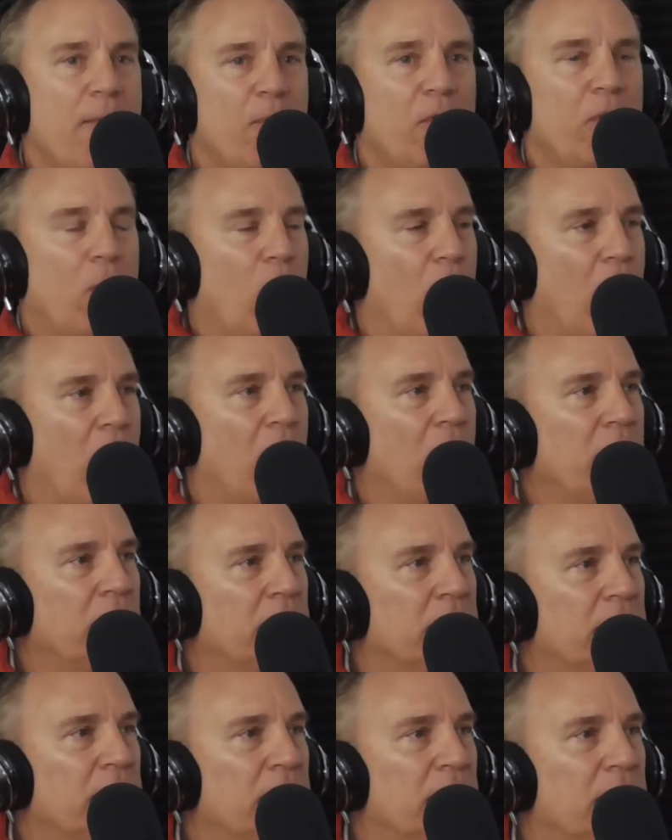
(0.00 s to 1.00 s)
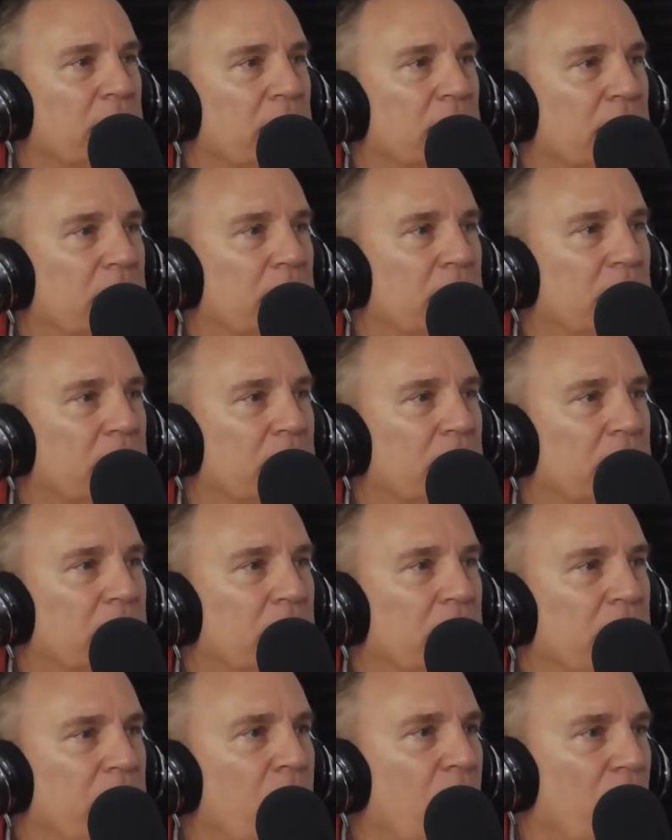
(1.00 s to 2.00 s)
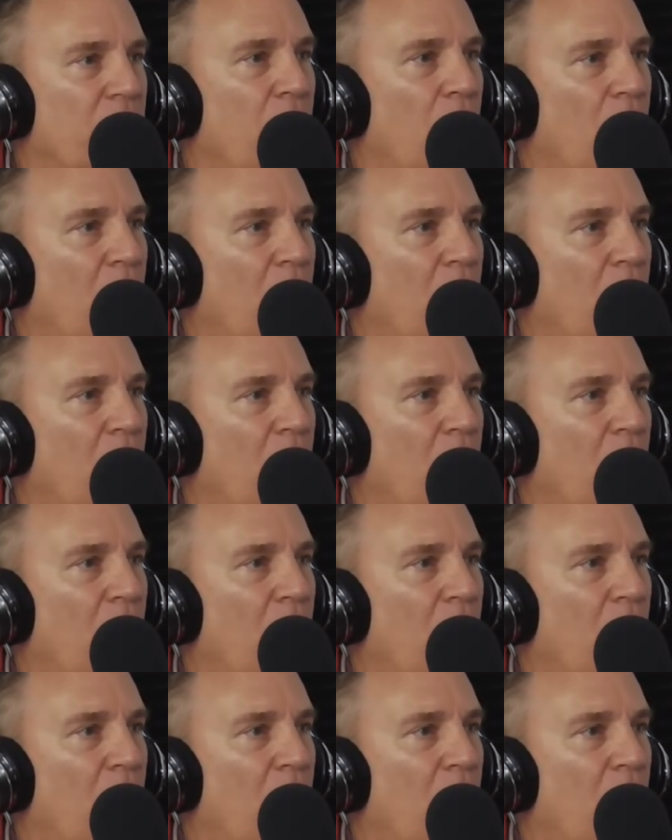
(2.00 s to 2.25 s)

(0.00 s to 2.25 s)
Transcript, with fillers: I'm on the wall. You're on the wall. Yeah, yeah. You're on the